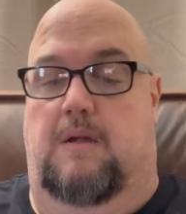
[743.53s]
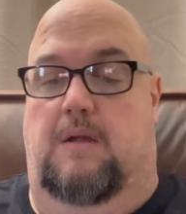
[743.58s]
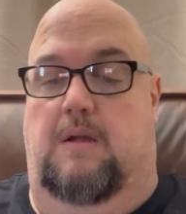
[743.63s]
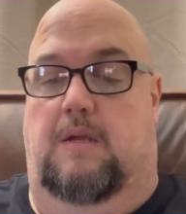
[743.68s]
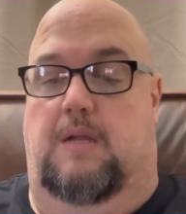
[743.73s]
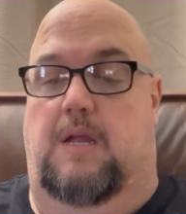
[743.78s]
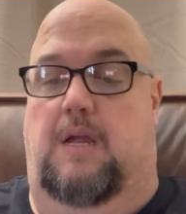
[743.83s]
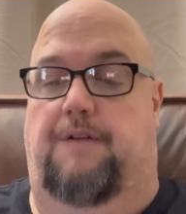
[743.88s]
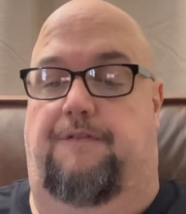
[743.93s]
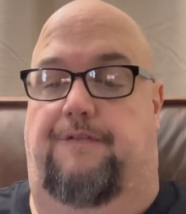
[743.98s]

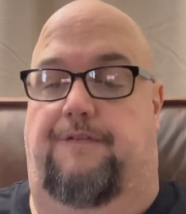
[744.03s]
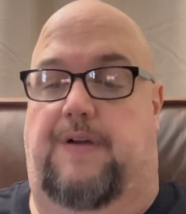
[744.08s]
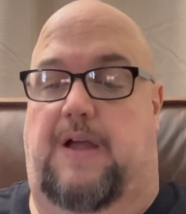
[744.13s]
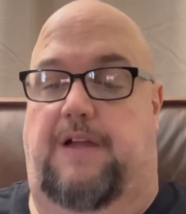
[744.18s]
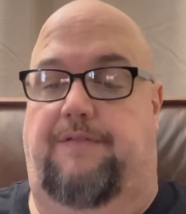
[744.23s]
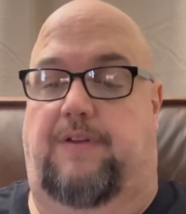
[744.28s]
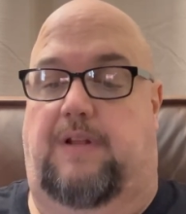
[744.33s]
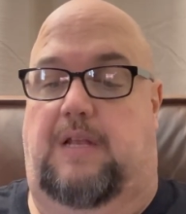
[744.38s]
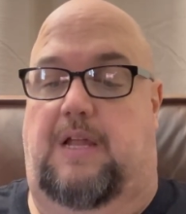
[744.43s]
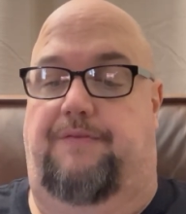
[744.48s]
Okay, a
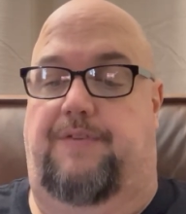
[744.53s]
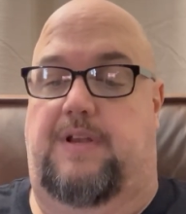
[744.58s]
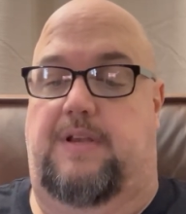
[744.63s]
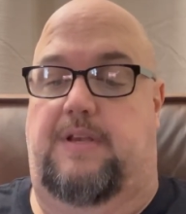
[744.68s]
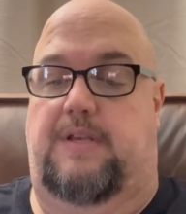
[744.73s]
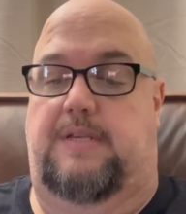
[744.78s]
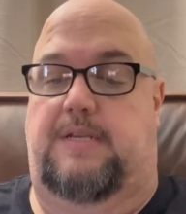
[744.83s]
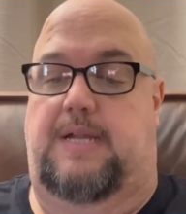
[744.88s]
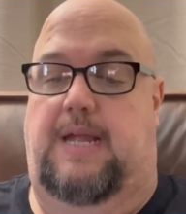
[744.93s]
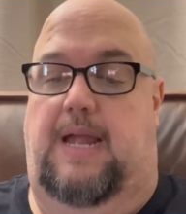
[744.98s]

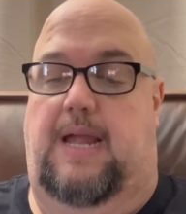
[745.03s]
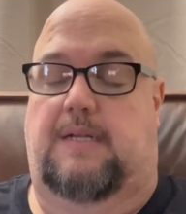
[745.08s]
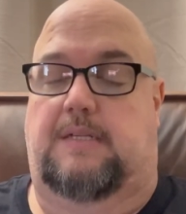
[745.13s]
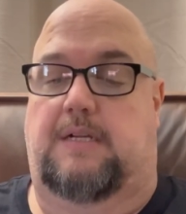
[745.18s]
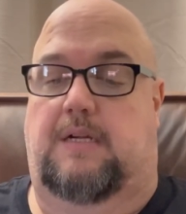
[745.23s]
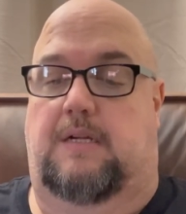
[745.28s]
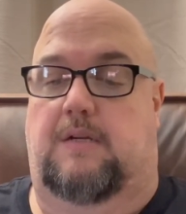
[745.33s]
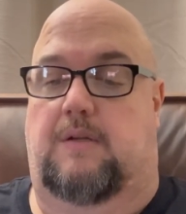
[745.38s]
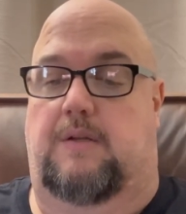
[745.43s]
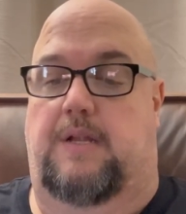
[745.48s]
511
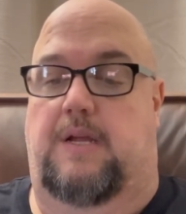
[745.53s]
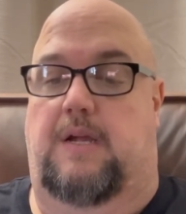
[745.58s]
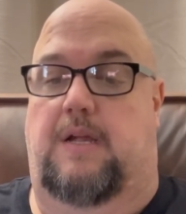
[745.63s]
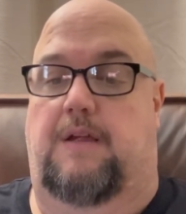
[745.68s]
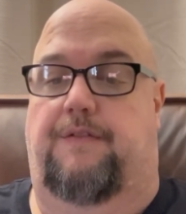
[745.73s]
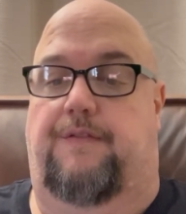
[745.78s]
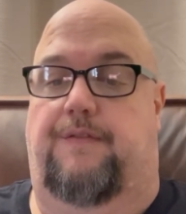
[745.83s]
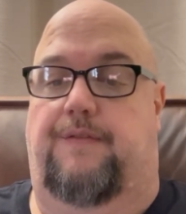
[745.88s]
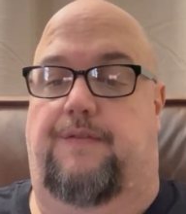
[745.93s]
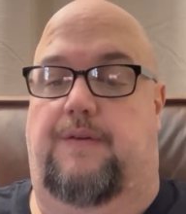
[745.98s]
tactical
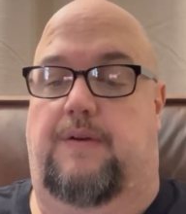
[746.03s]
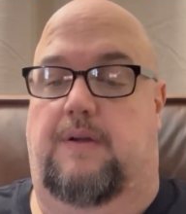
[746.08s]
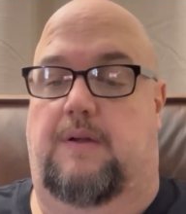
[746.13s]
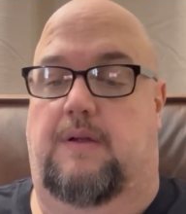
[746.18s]
knife.